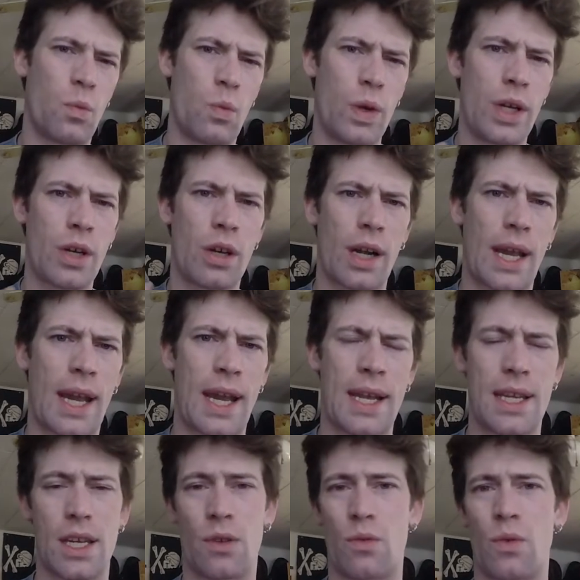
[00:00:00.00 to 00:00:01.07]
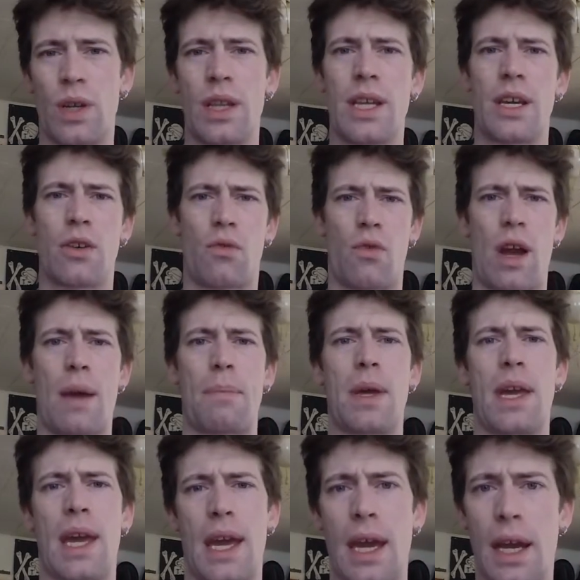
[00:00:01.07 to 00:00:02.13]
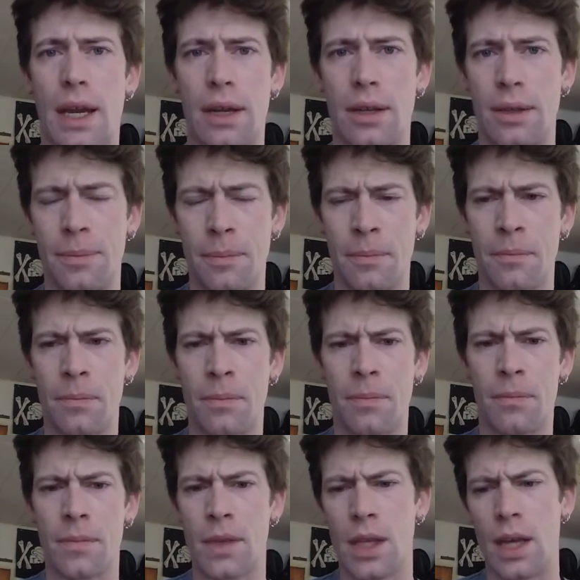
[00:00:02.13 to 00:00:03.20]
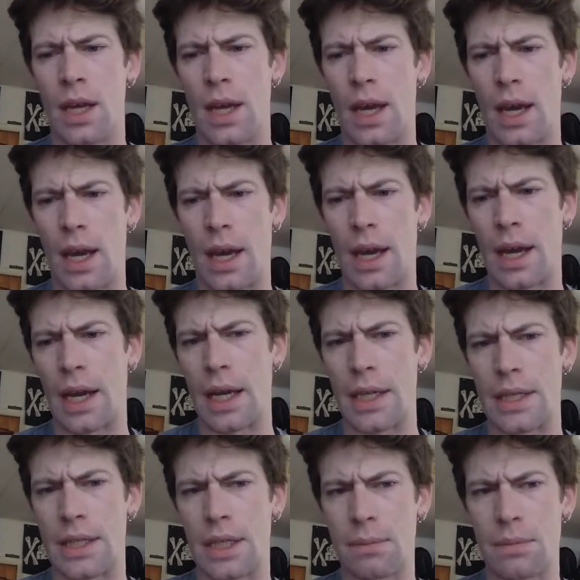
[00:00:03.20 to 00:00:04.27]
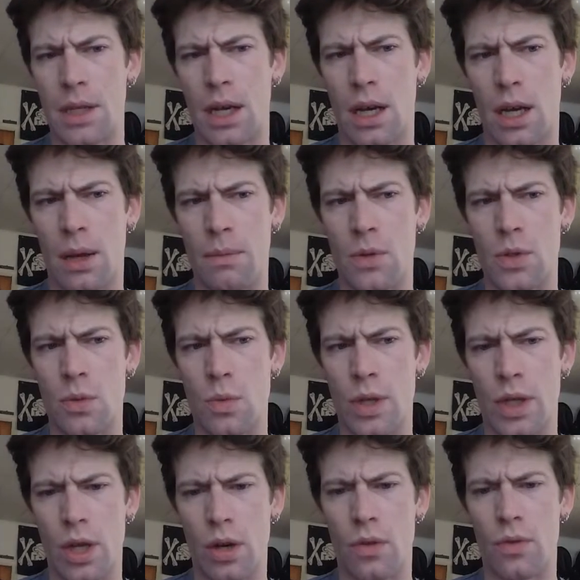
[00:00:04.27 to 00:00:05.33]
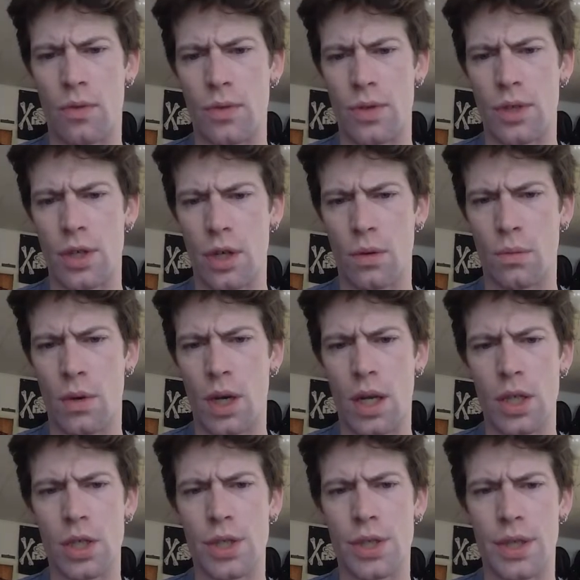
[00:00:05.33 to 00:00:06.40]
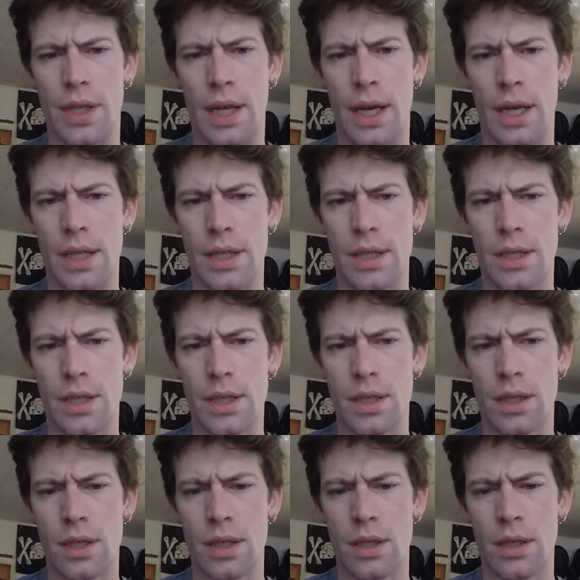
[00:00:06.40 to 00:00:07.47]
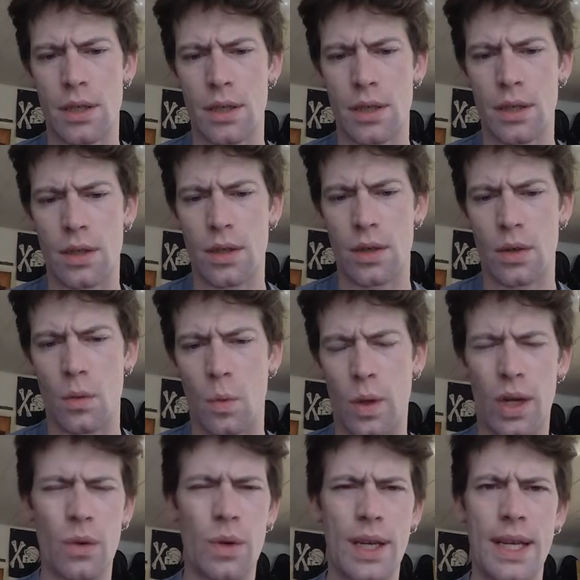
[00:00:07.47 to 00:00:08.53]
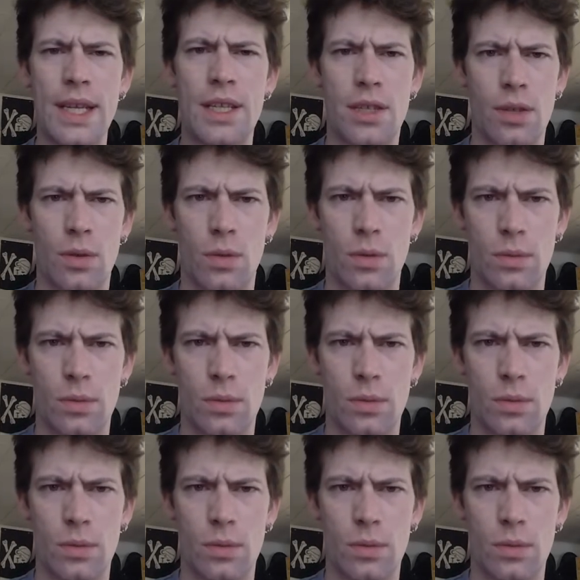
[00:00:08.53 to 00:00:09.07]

we are handed a really crappy hand. And sometimes we go through so much that we don't need to.